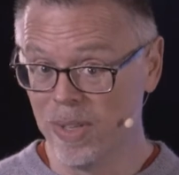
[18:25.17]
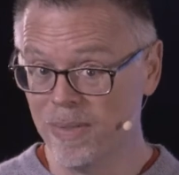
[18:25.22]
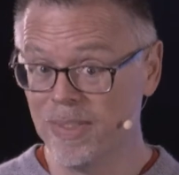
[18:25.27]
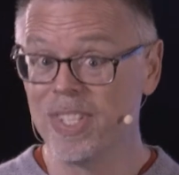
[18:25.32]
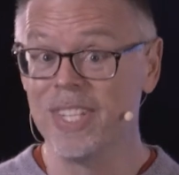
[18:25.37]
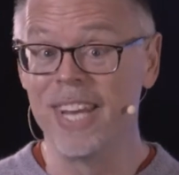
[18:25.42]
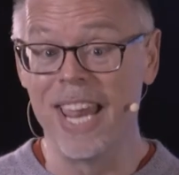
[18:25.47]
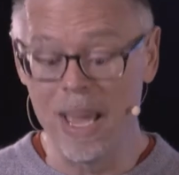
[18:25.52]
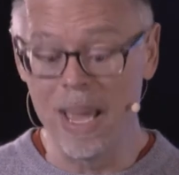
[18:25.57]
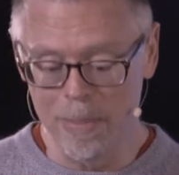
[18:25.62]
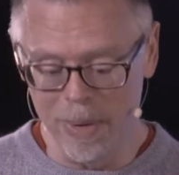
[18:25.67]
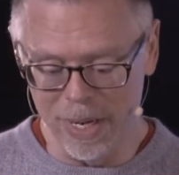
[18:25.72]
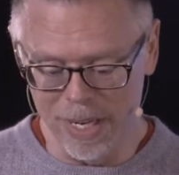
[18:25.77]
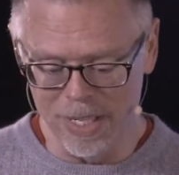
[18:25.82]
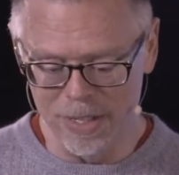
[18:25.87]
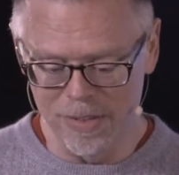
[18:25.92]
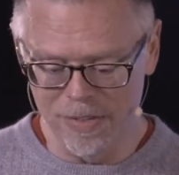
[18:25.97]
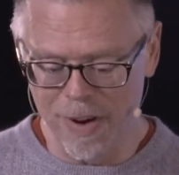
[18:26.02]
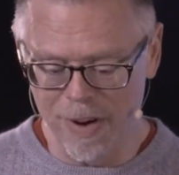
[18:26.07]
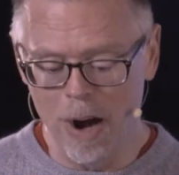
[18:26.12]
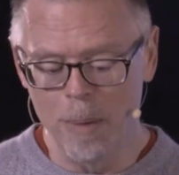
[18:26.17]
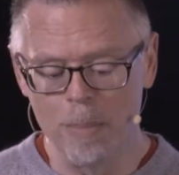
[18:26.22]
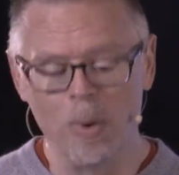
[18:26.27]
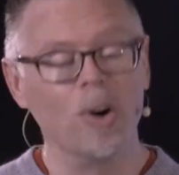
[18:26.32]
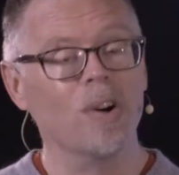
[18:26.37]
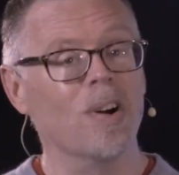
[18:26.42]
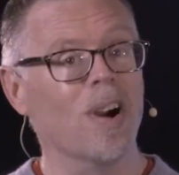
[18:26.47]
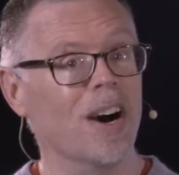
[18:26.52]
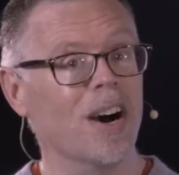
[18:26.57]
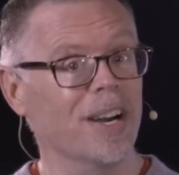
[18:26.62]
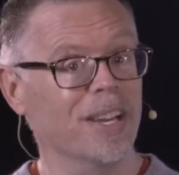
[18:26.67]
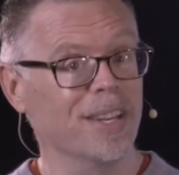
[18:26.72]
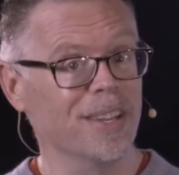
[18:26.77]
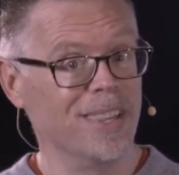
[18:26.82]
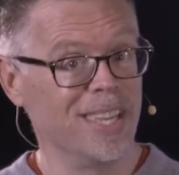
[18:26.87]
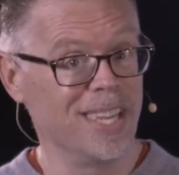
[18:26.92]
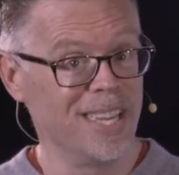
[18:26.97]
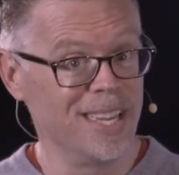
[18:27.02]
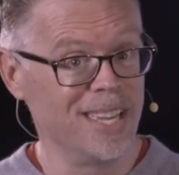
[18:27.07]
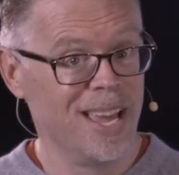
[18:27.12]
statement is far more on
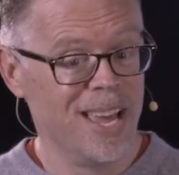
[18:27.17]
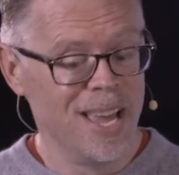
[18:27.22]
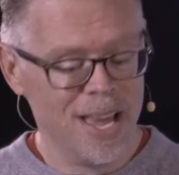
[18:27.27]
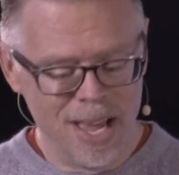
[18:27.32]
the